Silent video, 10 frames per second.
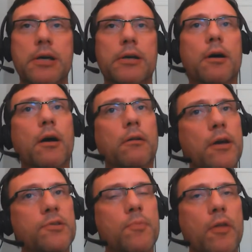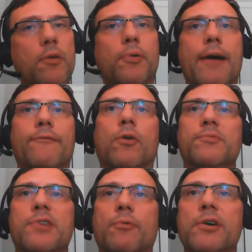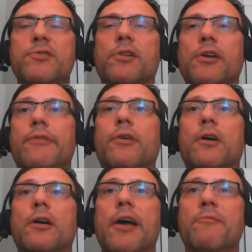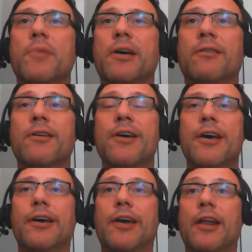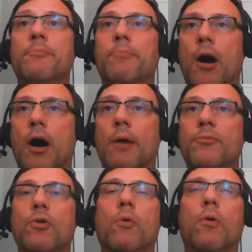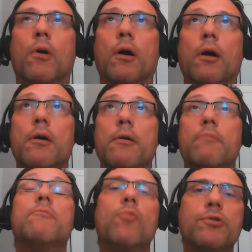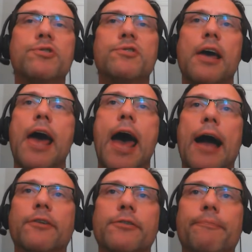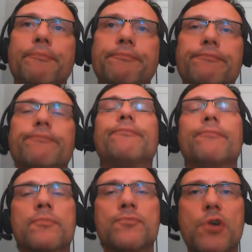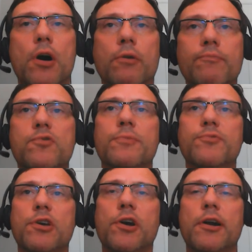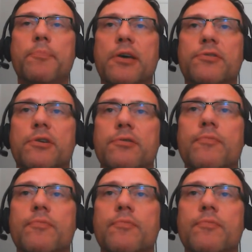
unlike some other platforms that recently you've heard have been getting bombed or we'll just say hacked. So some security pieces.